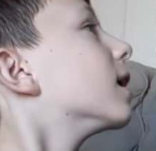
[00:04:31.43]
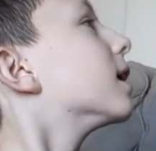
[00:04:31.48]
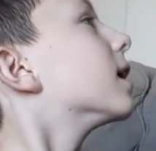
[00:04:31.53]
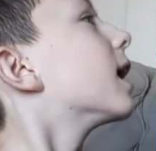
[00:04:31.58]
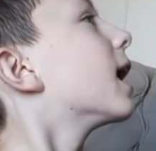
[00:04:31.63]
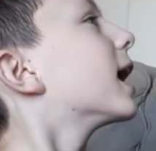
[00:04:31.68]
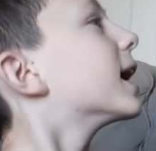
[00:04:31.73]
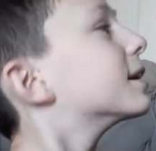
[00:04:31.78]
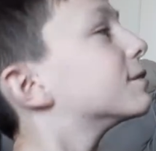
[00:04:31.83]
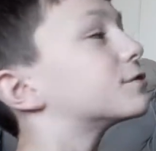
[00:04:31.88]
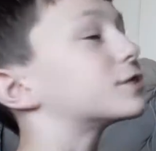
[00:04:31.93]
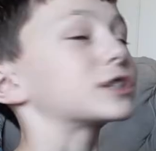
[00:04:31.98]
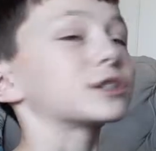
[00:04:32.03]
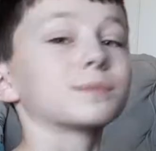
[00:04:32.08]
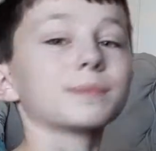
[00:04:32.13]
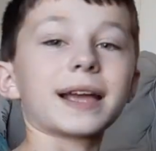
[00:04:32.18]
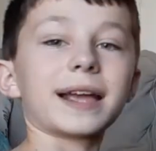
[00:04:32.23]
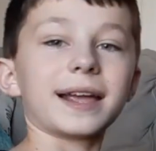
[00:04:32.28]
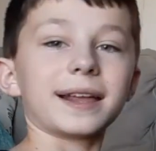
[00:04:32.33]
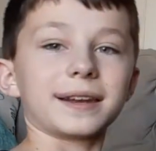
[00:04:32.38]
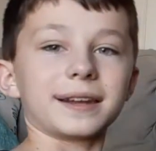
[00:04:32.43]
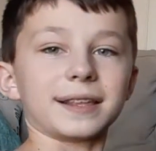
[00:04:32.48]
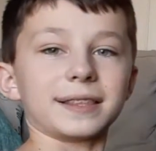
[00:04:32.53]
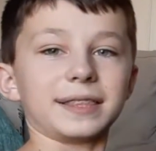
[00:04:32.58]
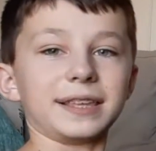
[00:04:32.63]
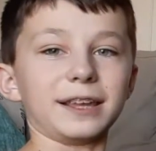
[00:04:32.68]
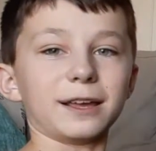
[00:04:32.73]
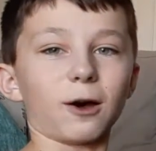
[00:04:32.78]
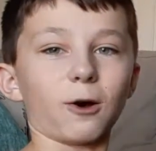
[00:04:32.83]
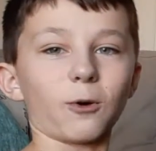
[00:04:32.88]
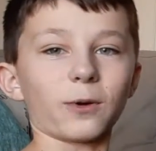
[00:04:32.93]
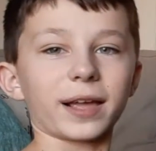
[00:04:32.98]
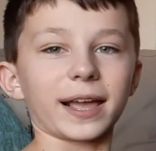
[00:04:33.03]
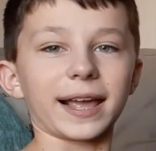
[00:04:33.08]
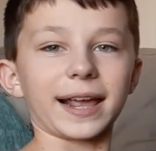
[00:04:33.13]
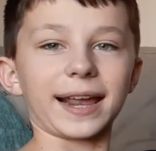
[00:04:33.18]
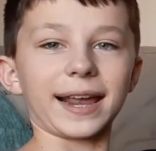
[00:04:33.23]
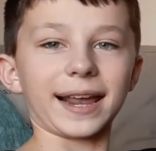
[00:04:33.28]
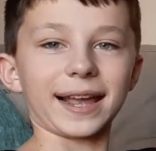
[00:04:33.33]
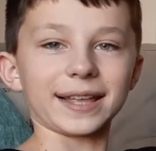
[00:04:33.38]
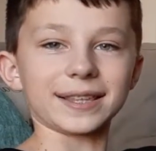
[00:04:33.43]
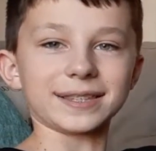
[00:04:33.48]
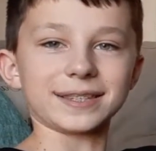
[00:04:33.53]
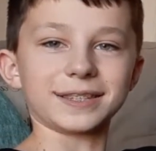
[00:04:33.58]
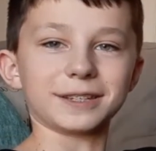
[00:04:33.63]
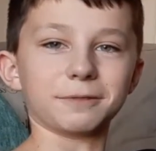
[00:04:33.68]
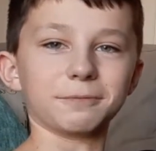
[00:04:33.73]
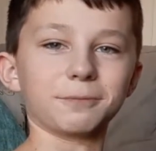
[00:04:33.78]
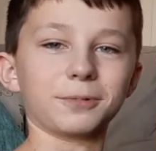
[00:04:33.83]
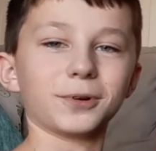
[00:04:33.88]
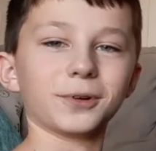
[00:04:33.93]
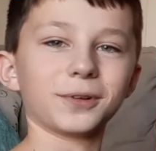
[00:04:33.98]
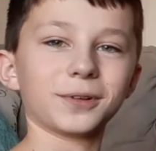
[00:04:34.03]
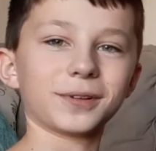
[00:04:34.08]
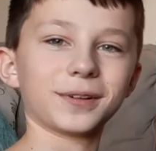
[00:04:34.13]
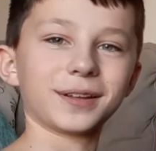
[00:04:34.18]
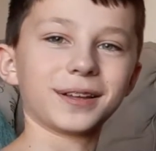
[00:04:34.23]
I have just made the OK hand symbol.